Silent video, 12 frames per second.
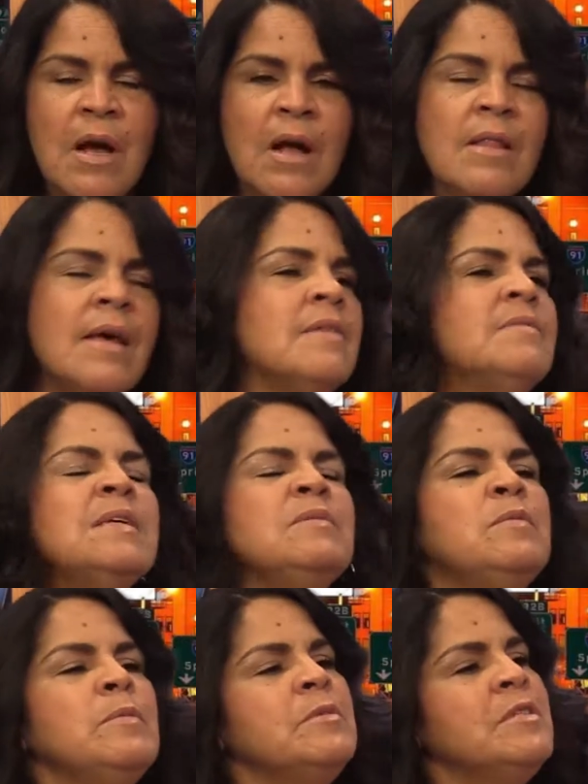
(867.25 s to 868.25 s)
A lot of
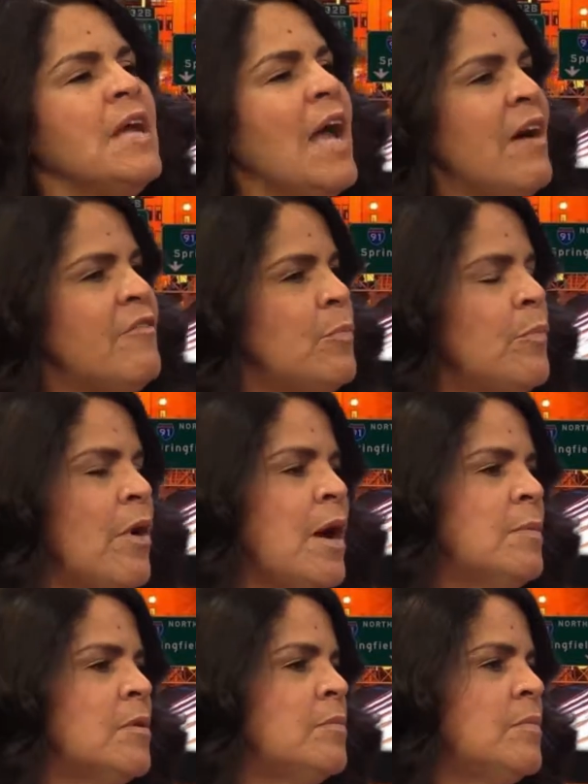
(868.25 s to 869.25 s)
times people say, I have a
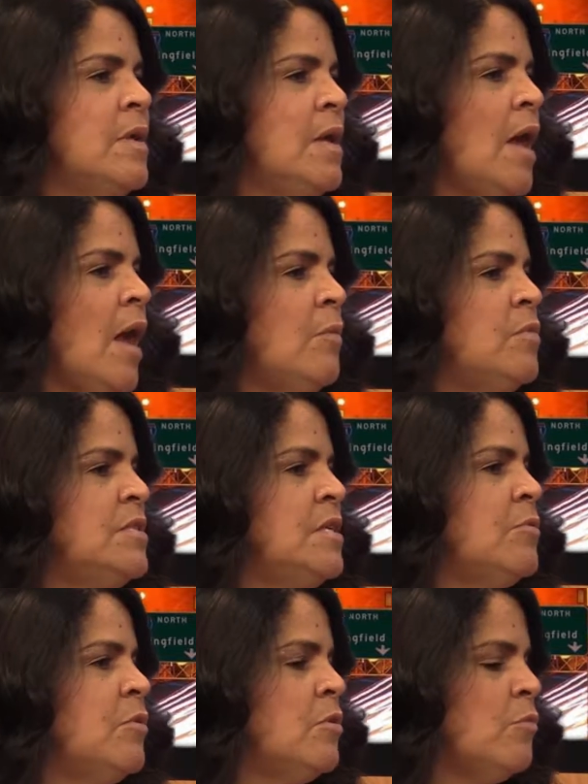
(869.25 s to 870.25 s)
problem. And we
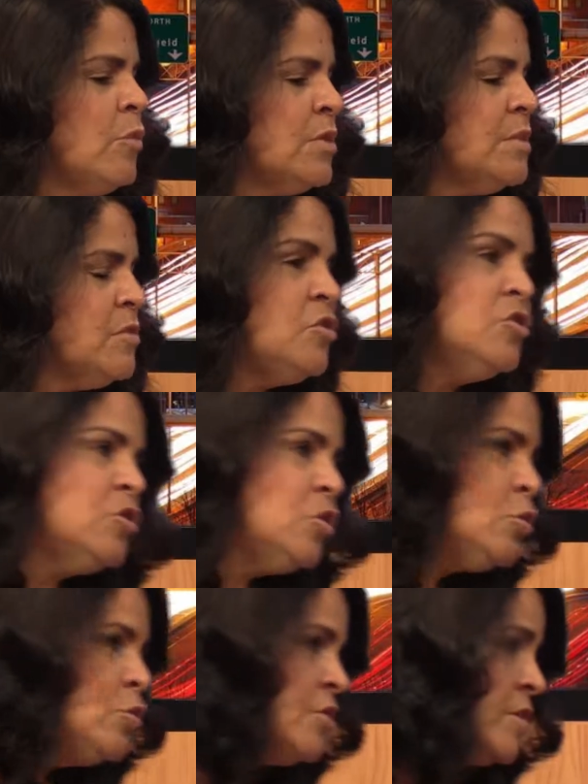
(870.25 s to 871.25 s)
say, Well, what's the
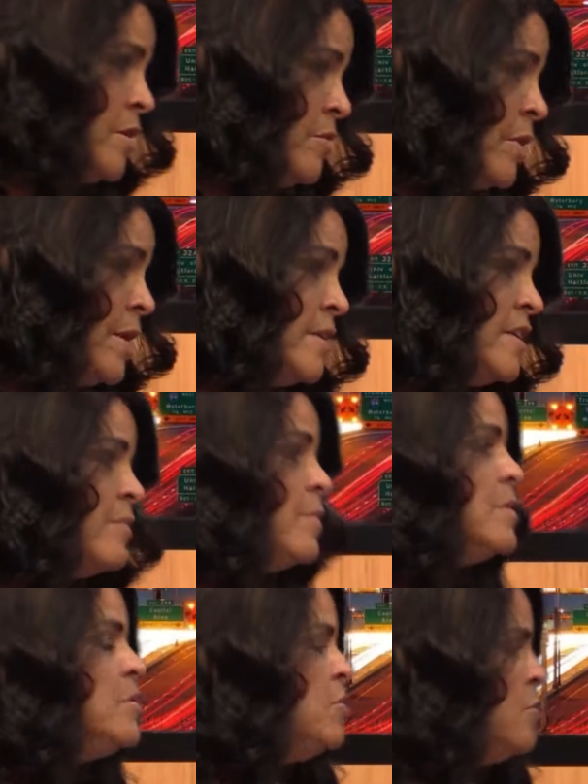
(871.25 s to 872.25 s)
solution, right? Give
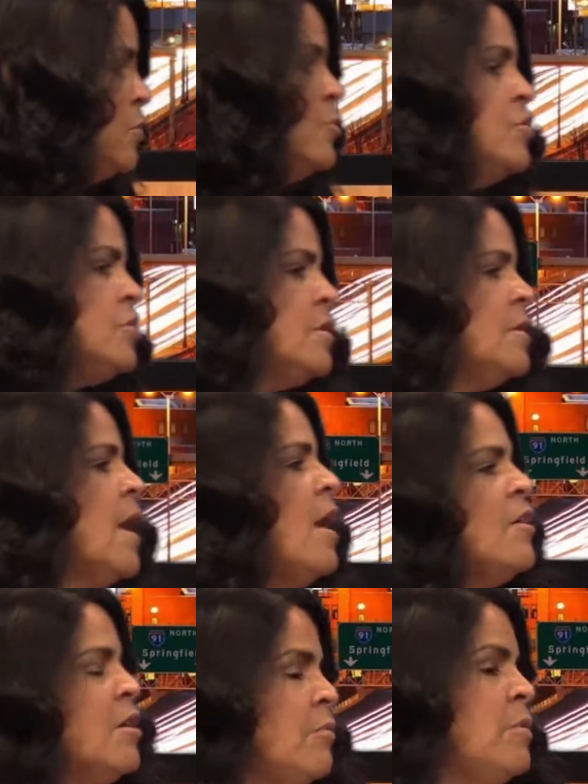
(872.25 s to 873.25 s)
me yes, a solution. Ma'am.
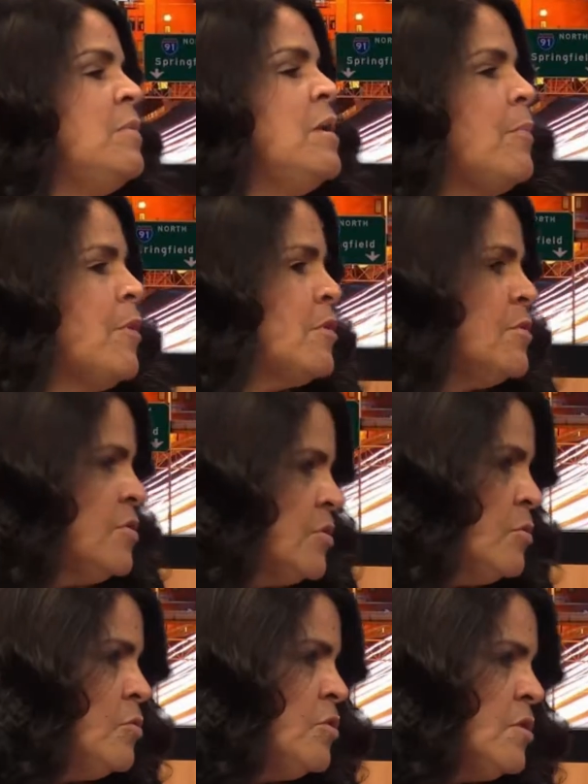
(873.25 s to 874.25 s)
How can we be a part of the
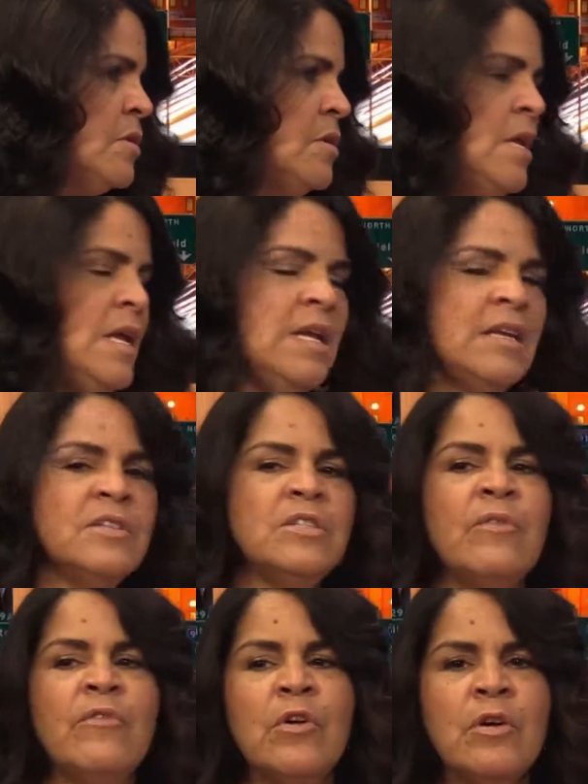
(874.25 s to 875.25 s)
solution? Because
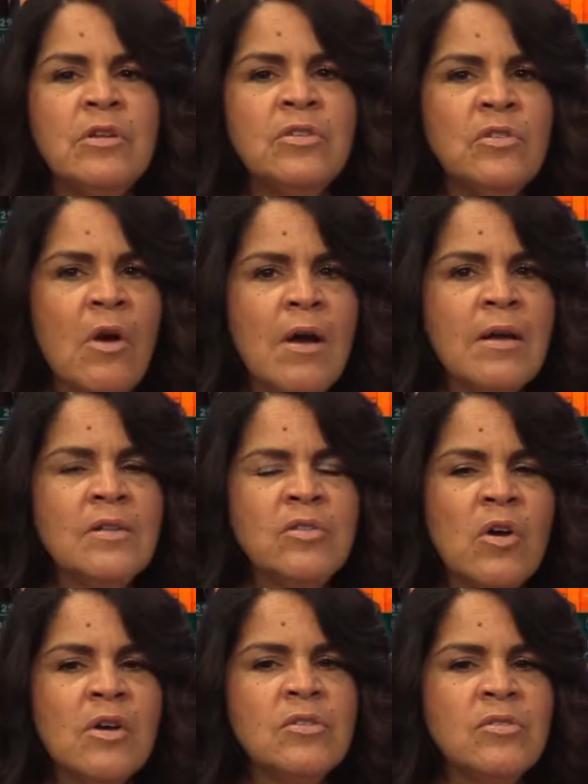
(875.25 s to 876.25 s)
if we're going to talk and
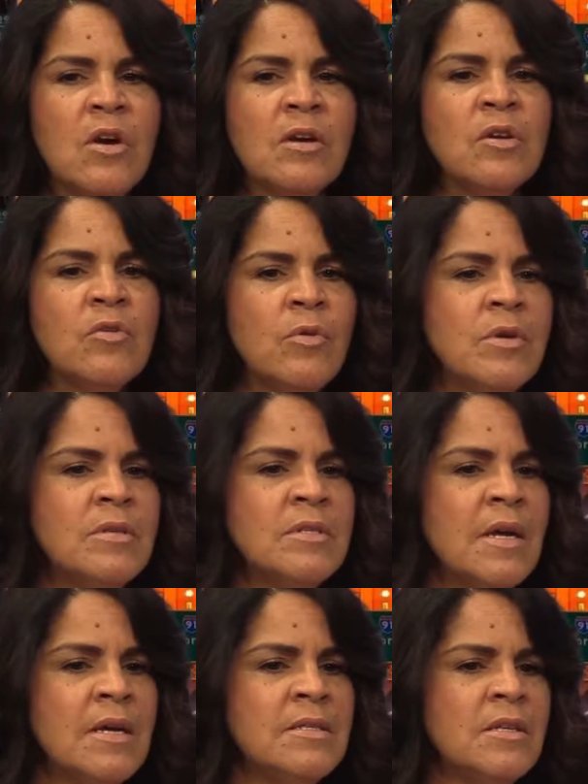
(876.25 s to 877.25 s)
talk and talk and
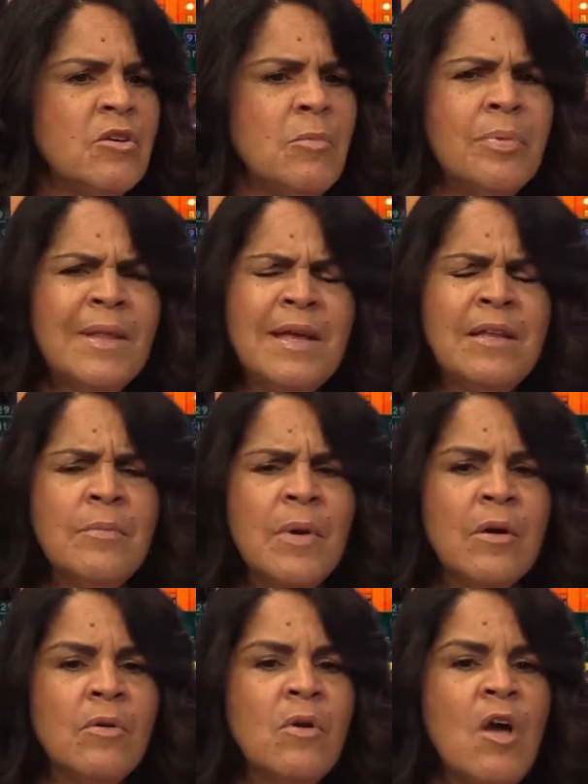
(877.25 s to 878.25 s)
criticize and complain
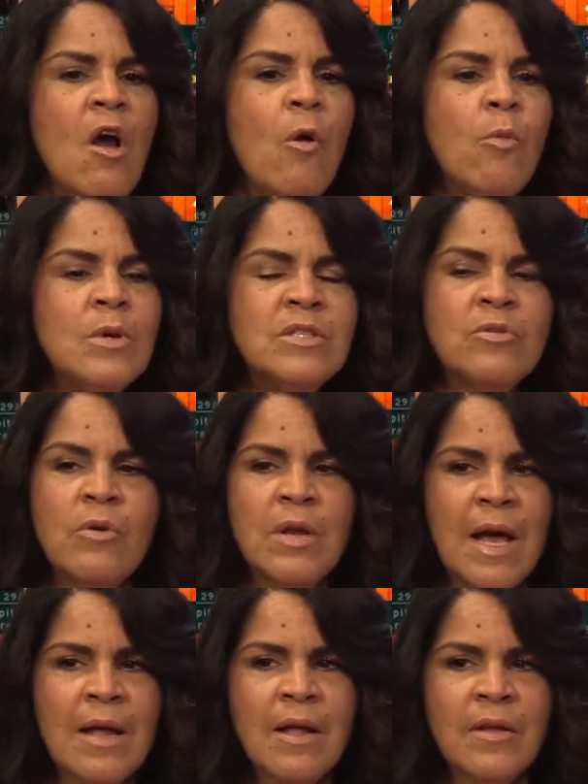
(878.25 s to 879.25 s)
about, what's
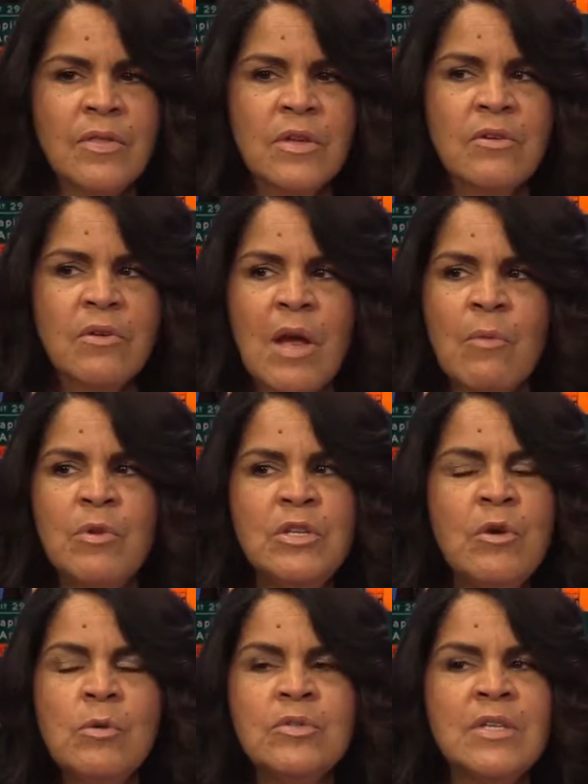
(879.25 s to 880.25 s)
going on out there and we
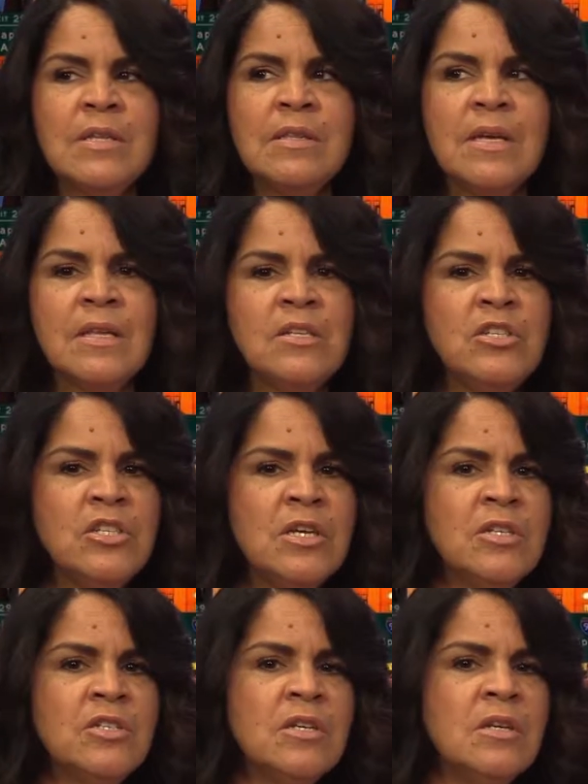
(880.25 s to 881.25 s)
don't take the
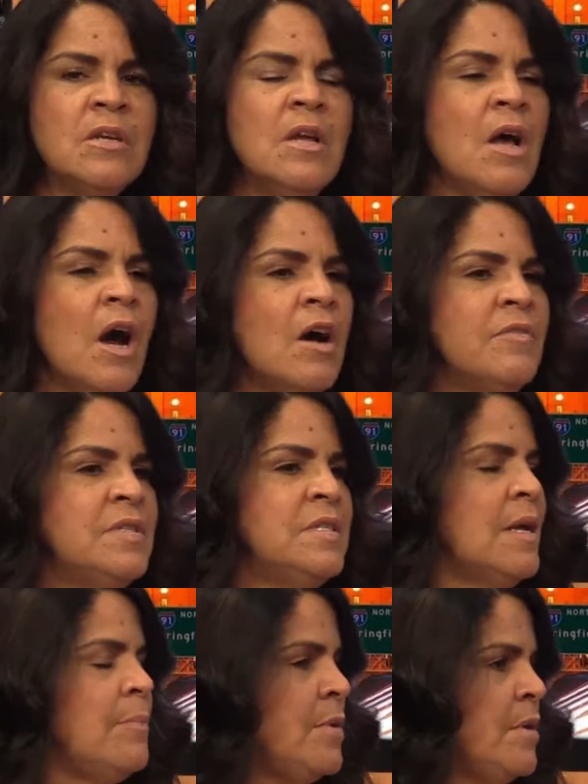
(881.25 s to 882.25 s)
initiation of
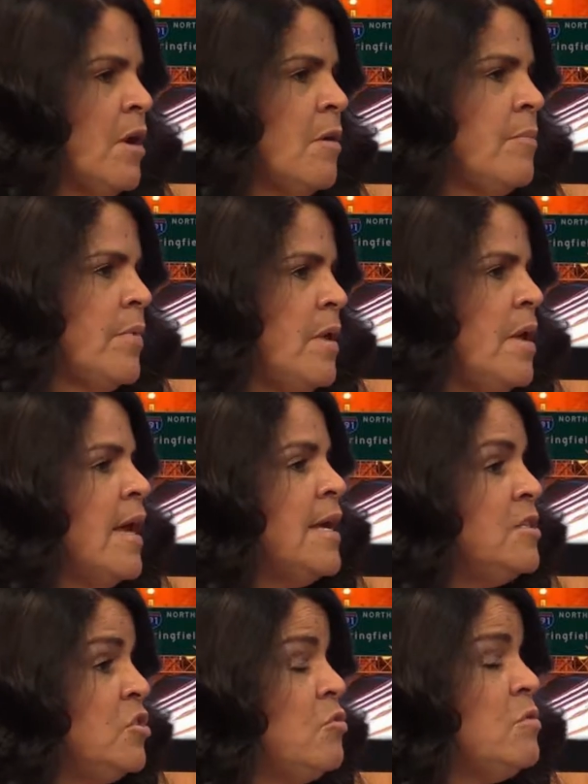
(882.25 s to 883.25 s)
stepping up
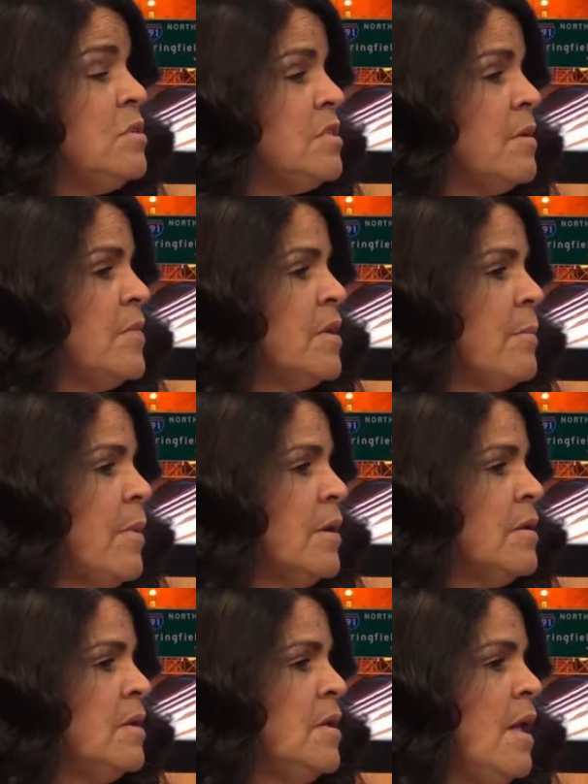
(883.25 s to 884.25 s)
and doing something
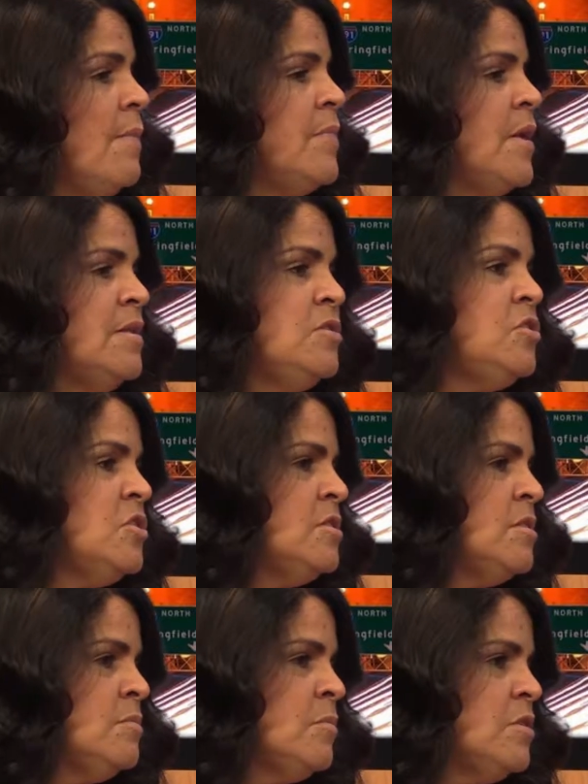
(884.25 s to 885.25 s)
about it, then it's
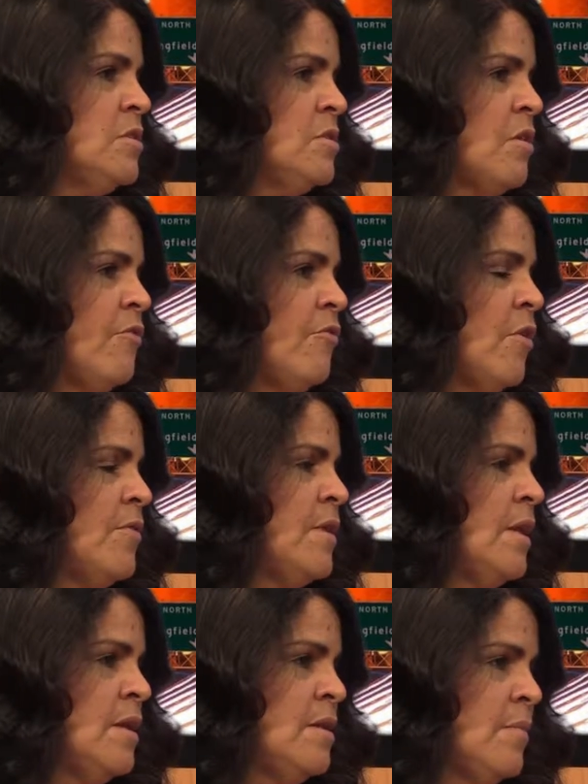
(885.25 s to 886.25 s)
just as much as our fault
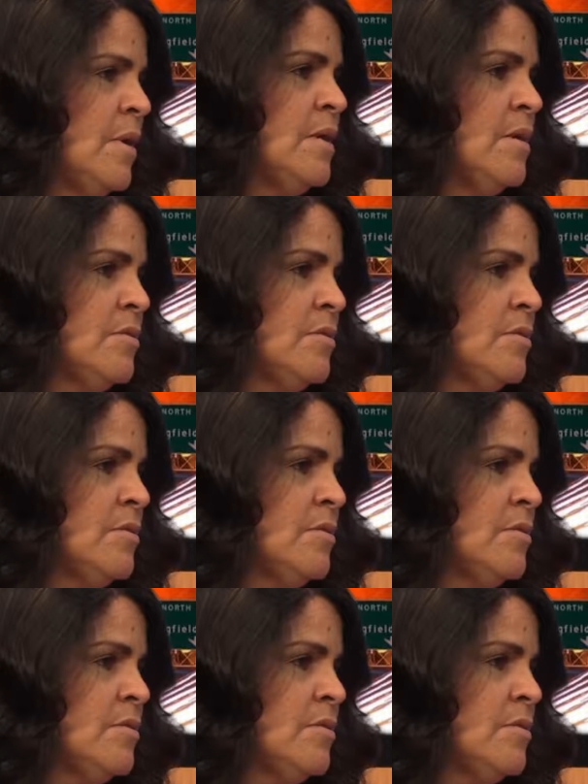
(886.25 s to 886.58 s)
than anybody